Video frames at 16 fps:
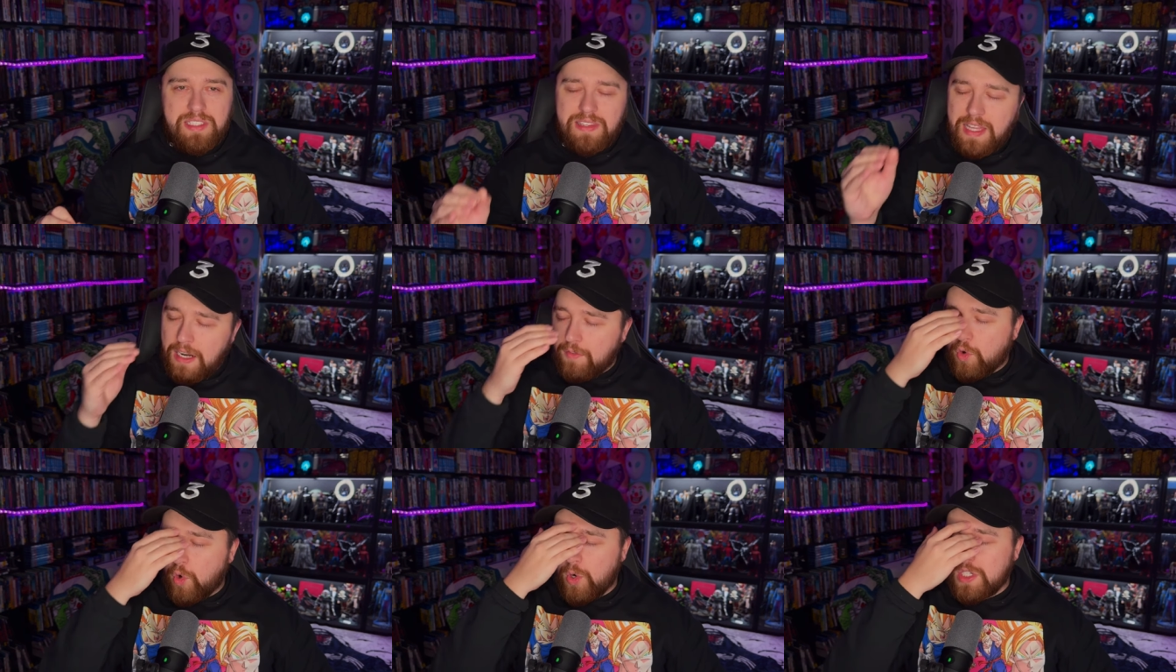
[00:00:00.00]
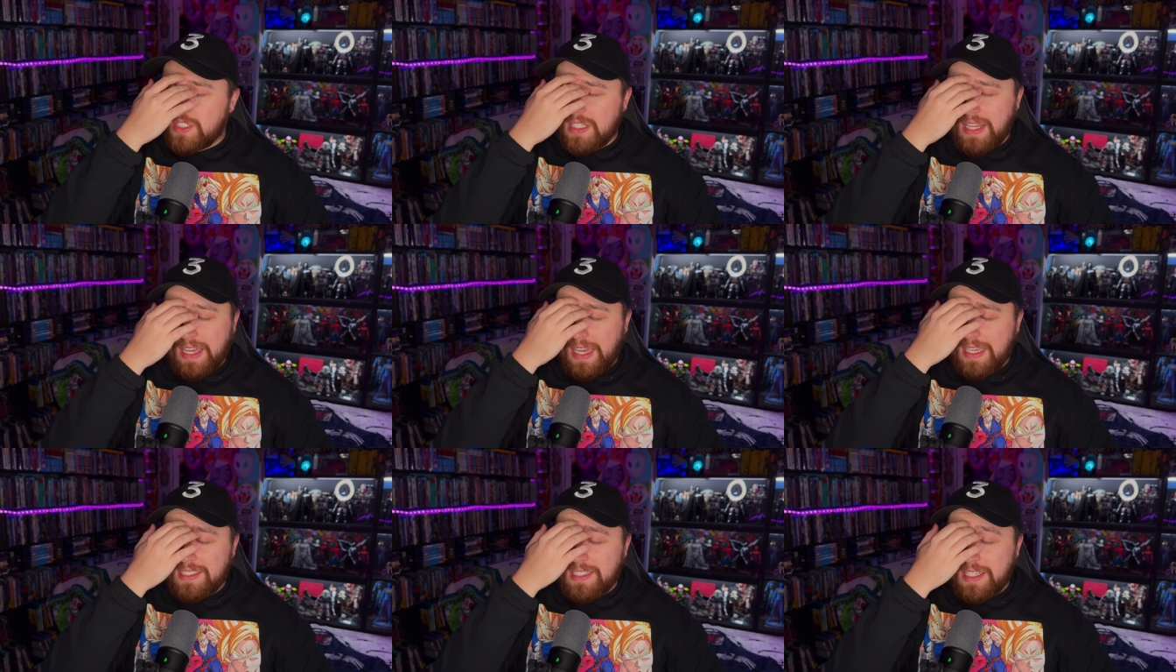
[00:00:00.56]
And then of course,
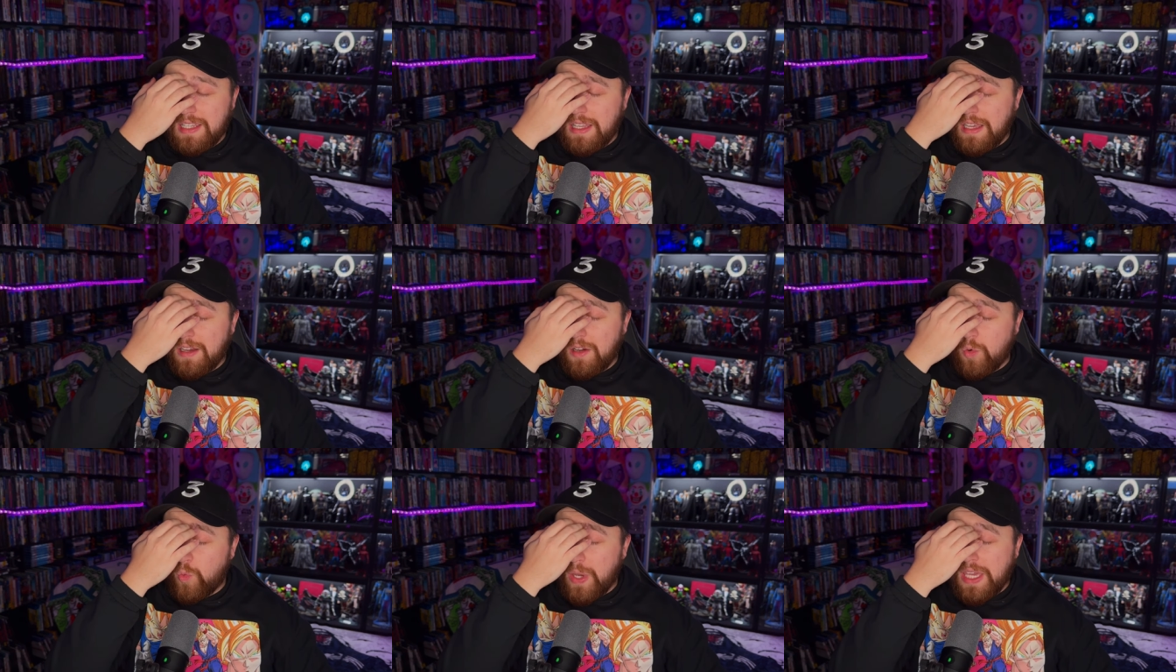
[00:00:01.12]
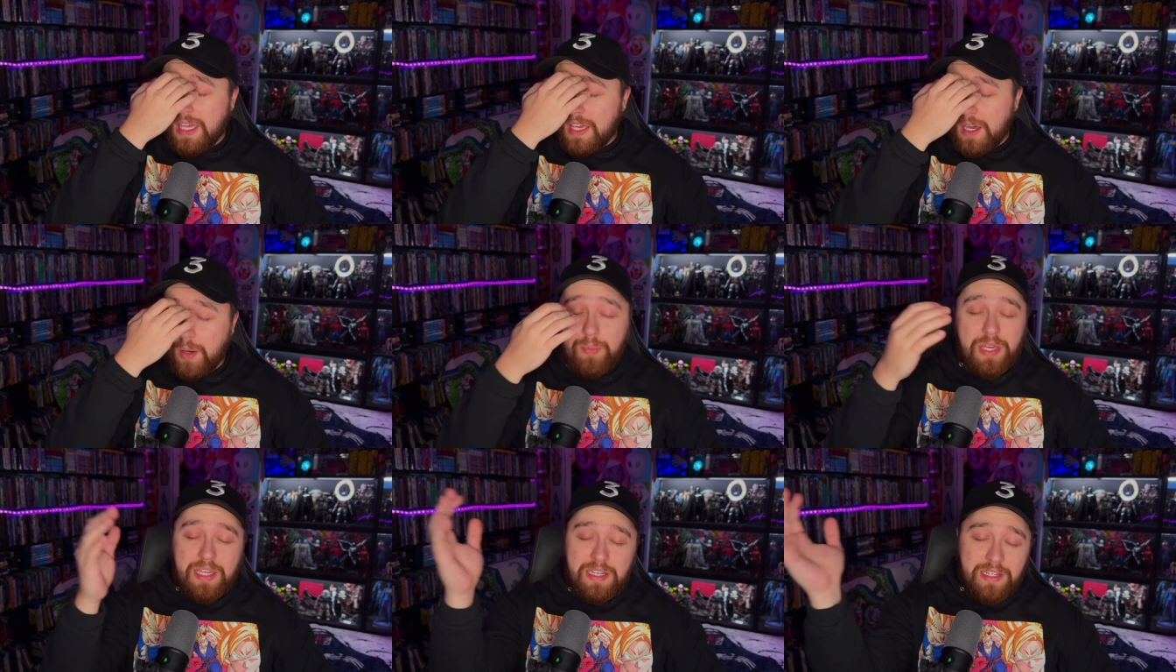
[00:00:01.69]
like I said, uh, Wiccan
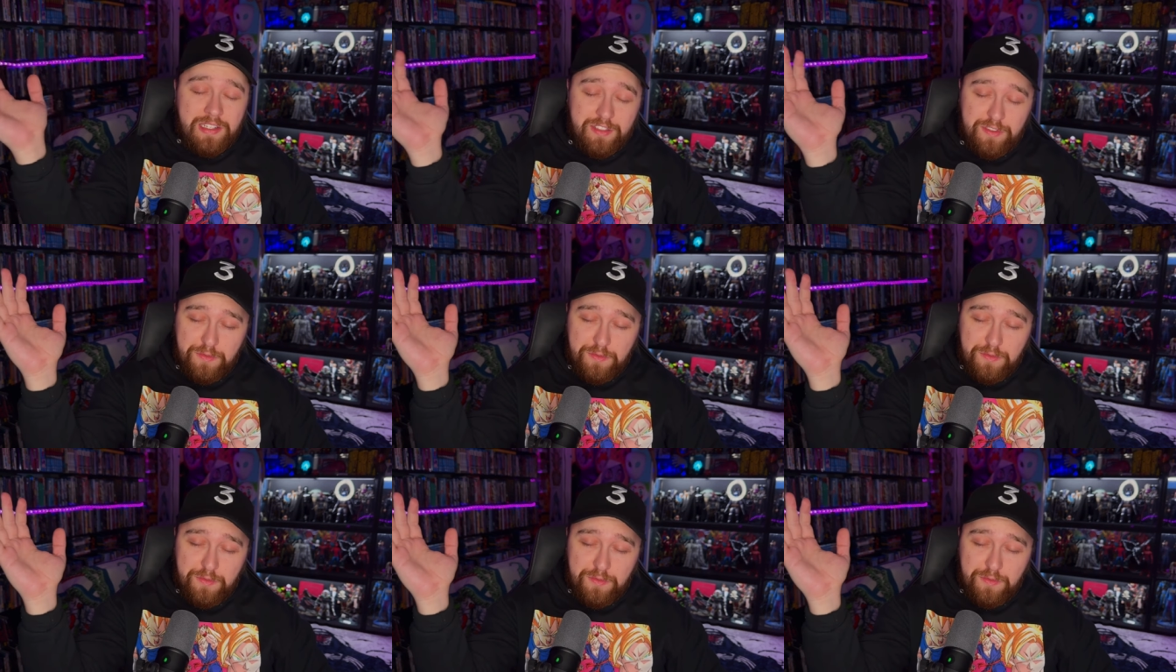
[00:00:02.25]
coming in in his